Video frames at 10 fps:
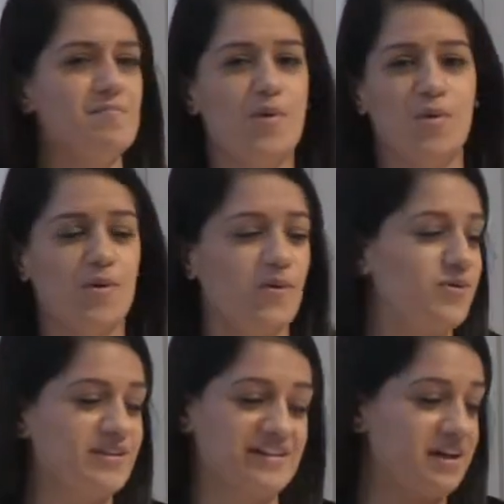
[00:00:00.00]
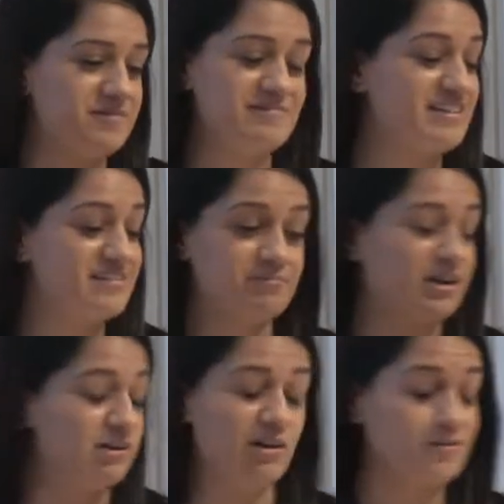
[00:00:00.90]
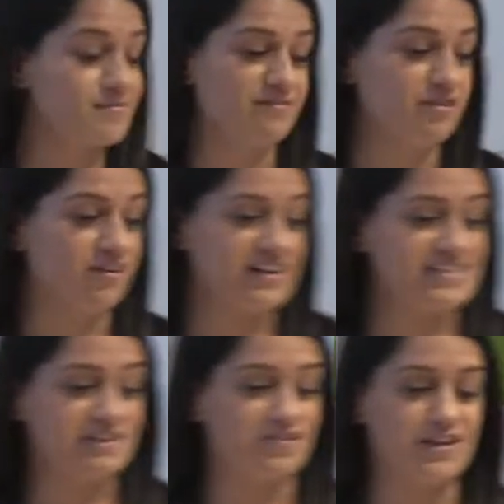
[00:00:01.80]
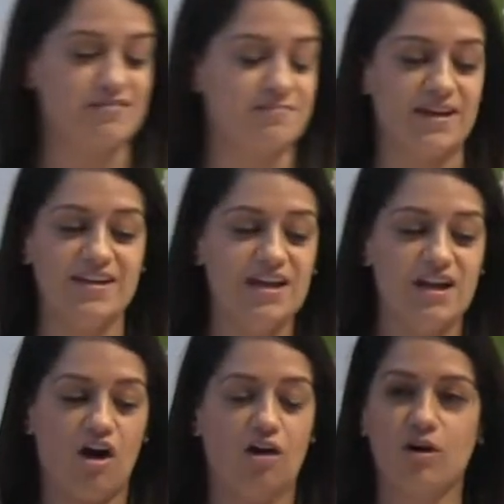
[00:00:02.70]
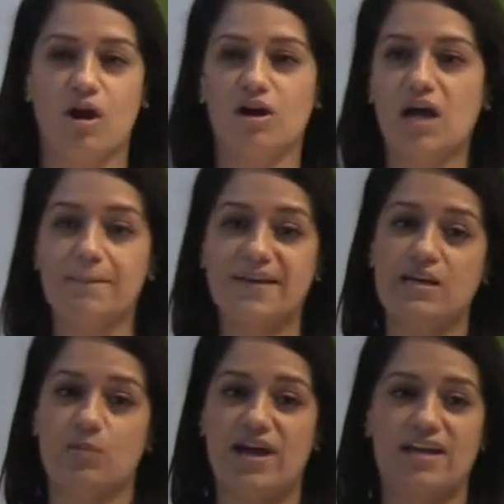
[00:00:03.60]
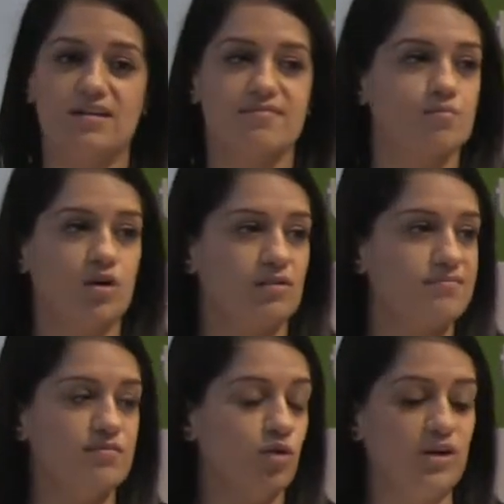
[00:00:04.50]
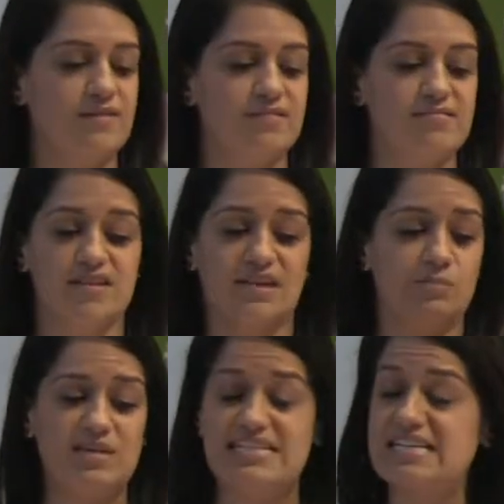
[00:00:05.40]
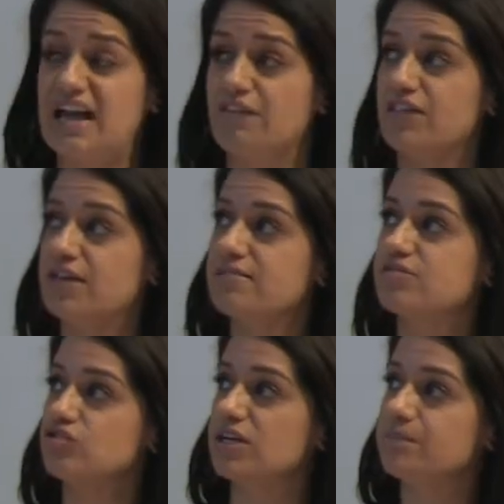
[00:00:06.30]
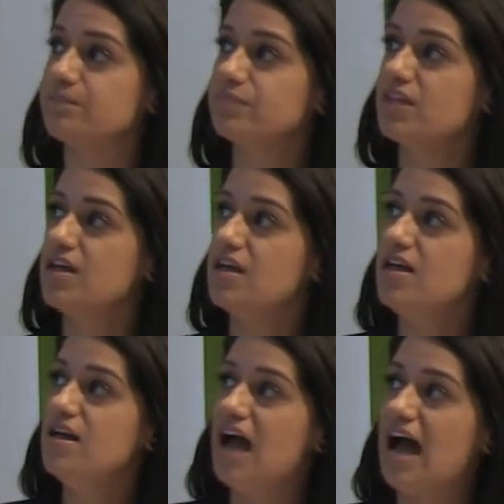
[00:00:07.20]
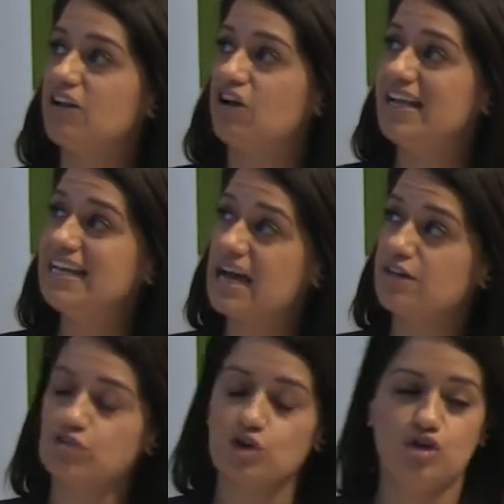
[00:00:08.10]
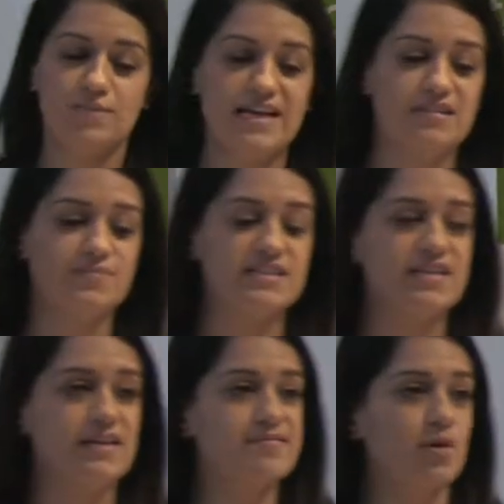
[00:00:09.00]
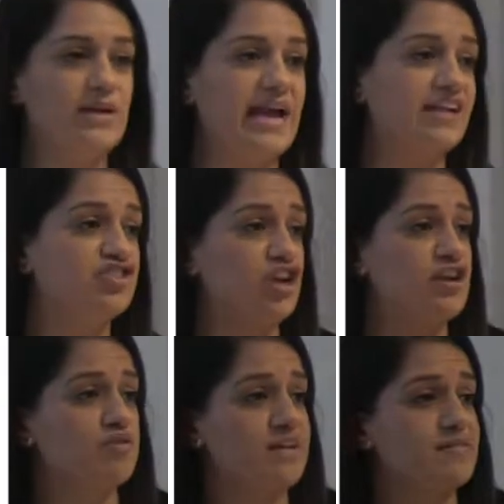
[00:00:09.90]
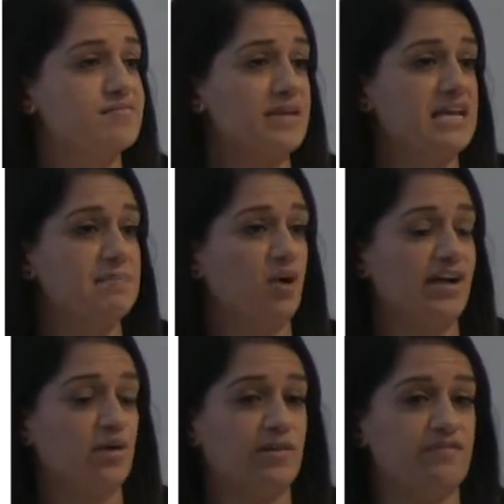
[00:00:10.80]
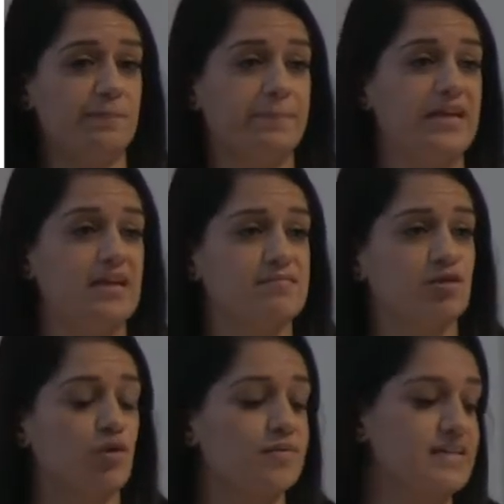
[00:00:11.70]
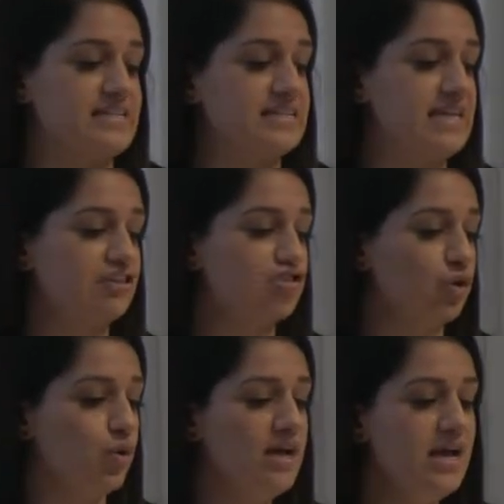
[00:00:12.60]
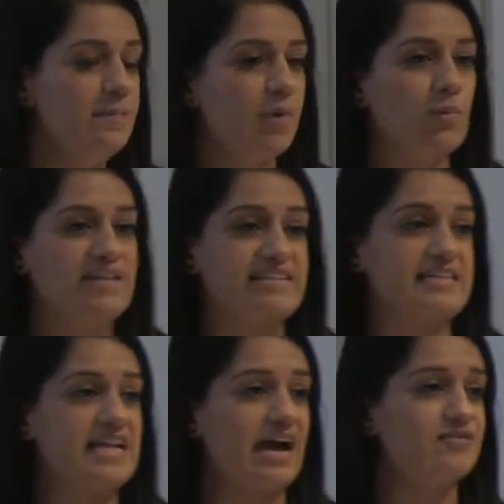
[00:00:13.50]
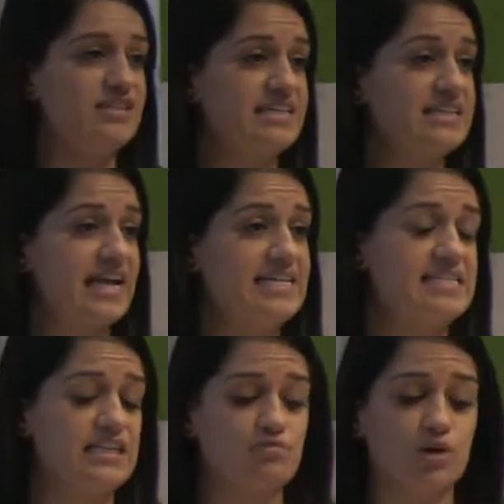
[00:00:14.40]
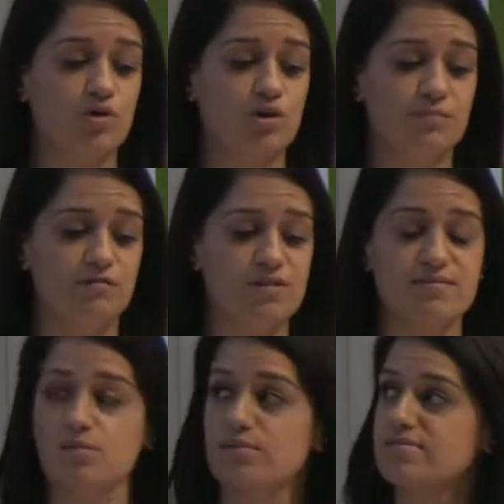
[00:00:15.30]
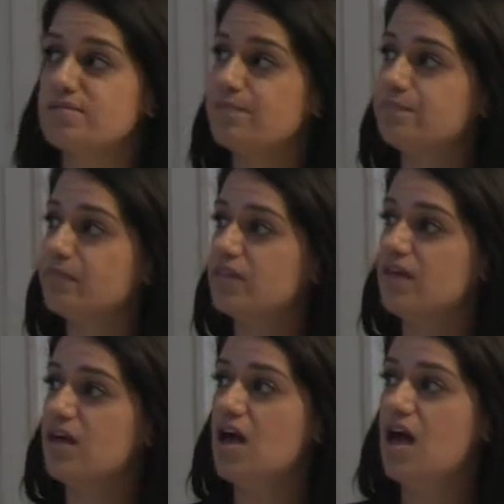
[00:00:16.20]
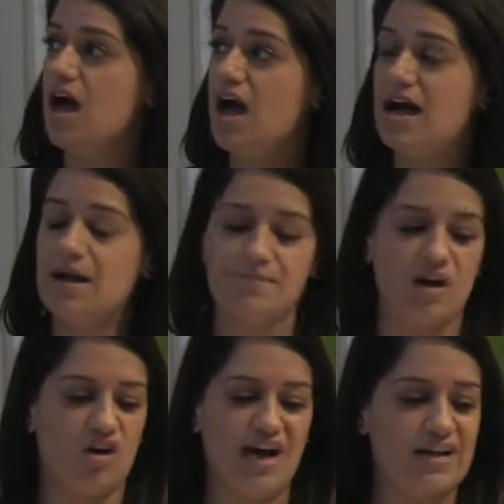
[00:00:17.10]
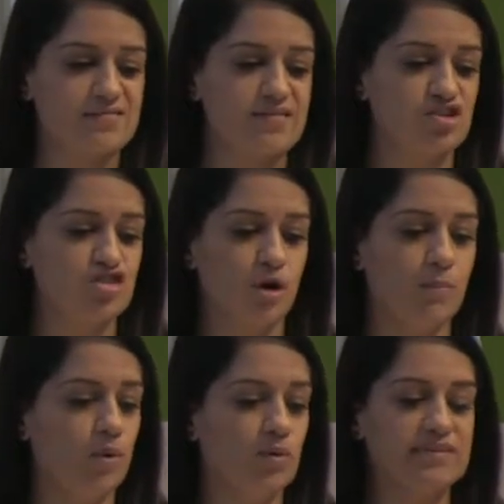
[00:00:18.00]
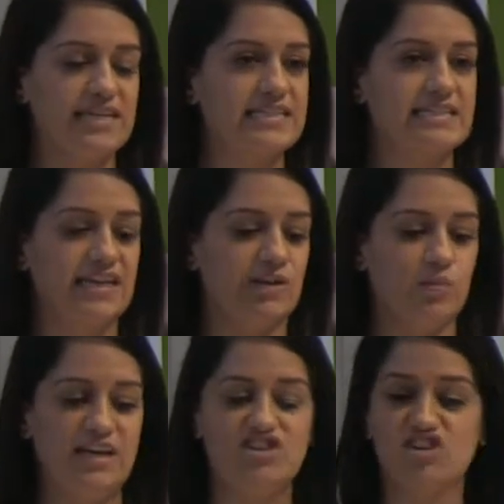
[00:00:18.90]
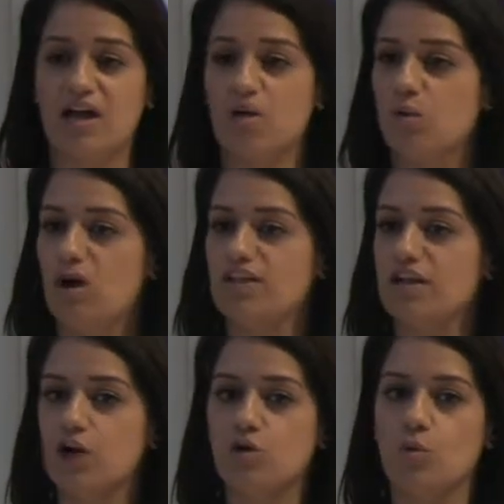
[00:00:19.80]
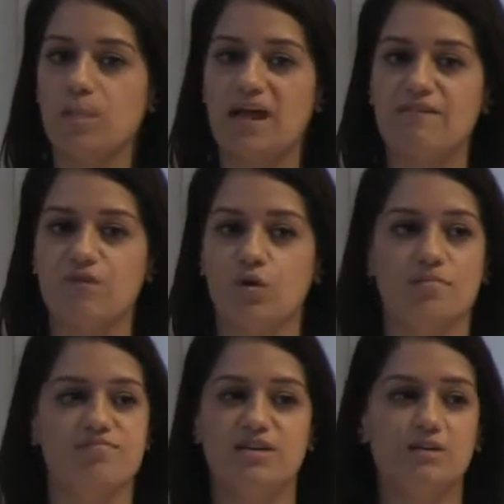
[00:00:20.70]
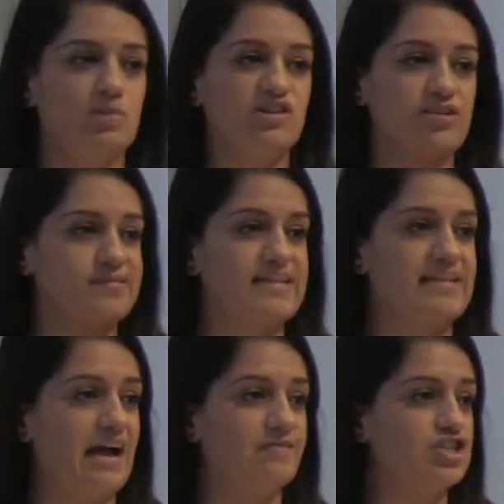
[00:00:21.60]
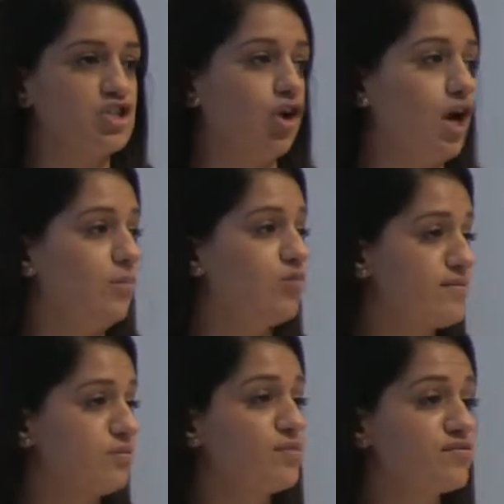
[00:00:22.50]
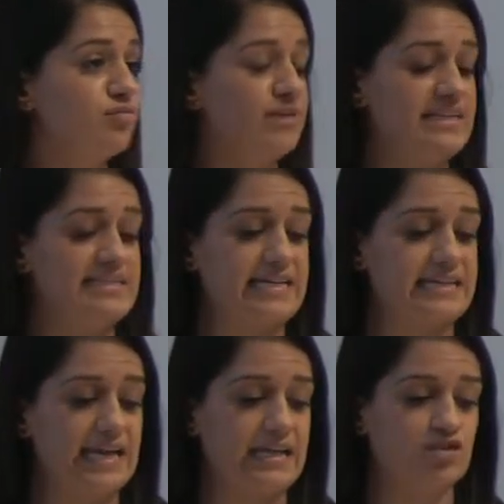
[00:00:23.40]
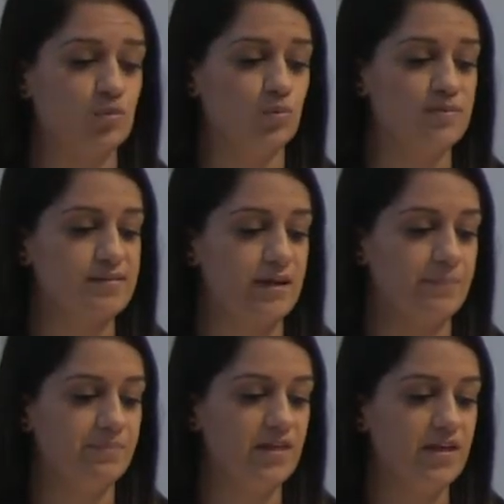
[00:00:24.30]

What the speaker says: or, you know, we got lots of variety of things, but our company awareness was non-existent and we didn't have the history. And our in-house recruitment expertise, so we had generalists, me and my equivalent peers across international, but we didn't have dedicated recruitment resource. Our access to job boards, LinkedIn, WeChat or other local platforms, we just didn't have the time or resource to really dedicate towards that.